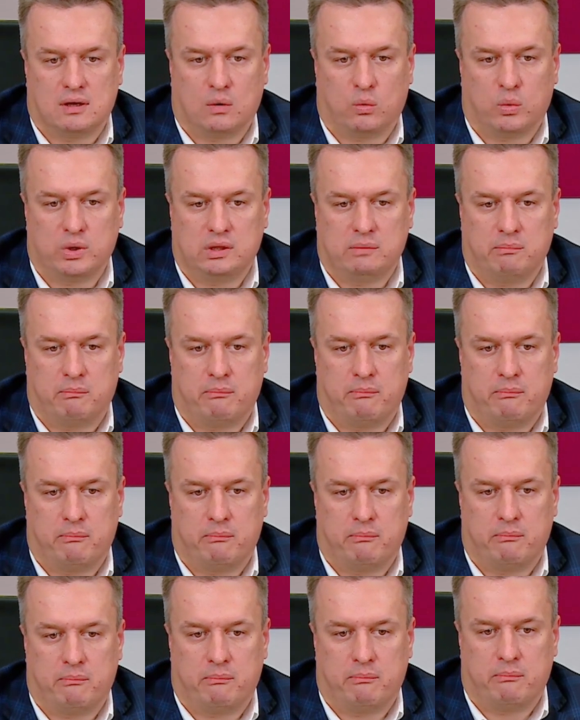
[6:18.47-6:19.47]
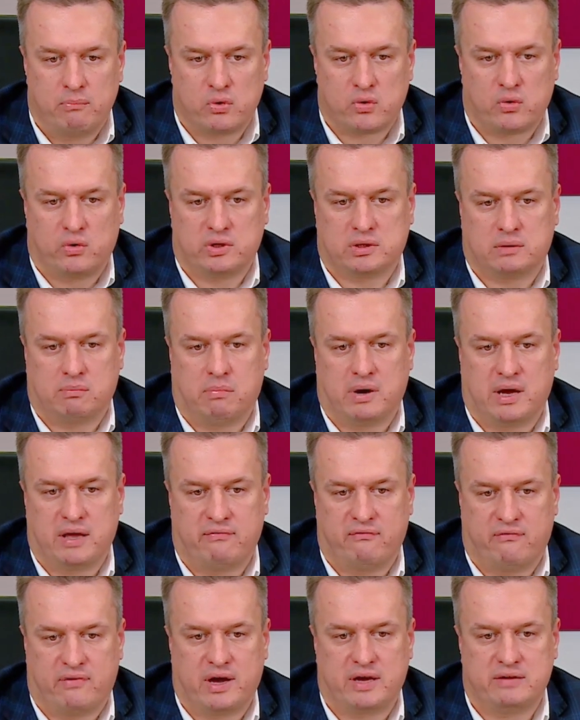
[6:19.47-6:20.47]
will be brought
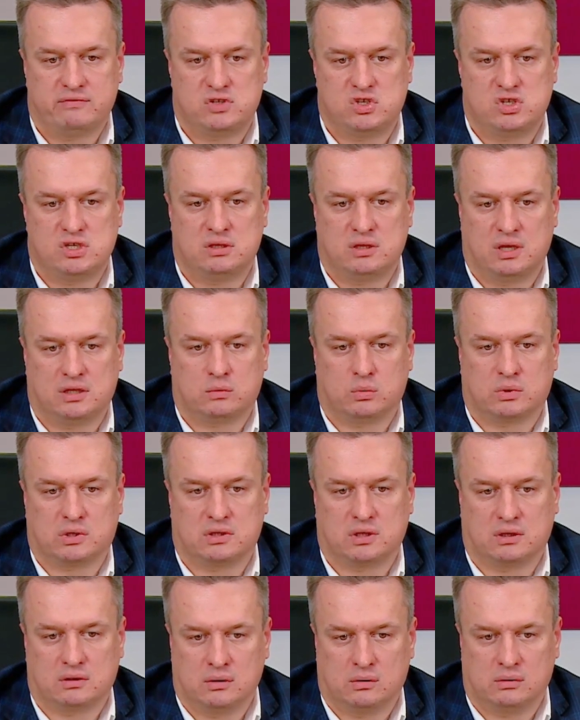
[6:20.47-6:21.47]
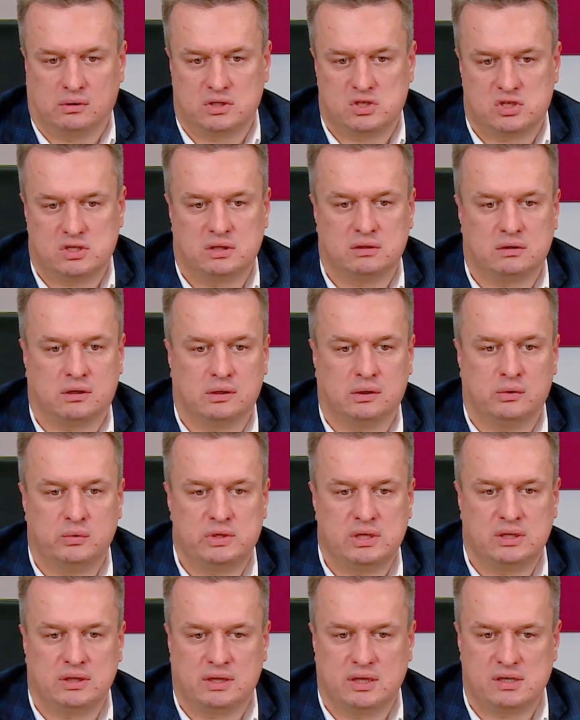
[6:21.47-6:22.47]
by 5G network technology,
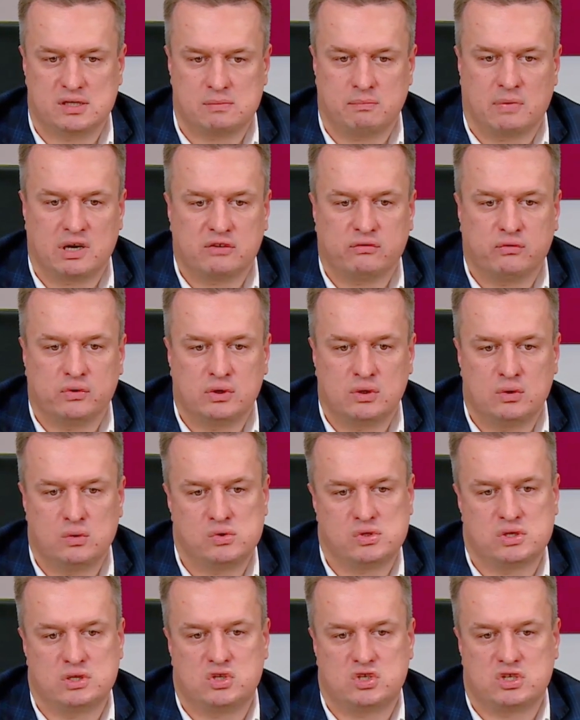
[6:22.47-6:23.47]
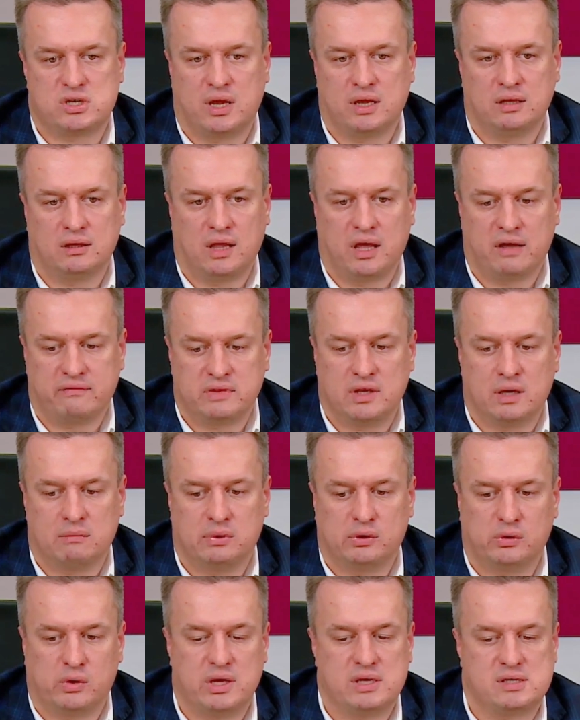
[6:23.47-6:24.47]
including the smartphone usage and
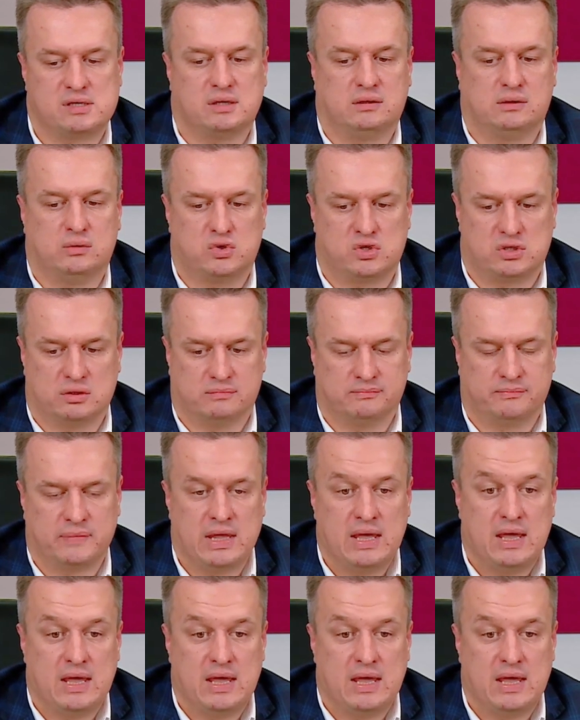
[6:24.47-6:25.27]
FWA solution.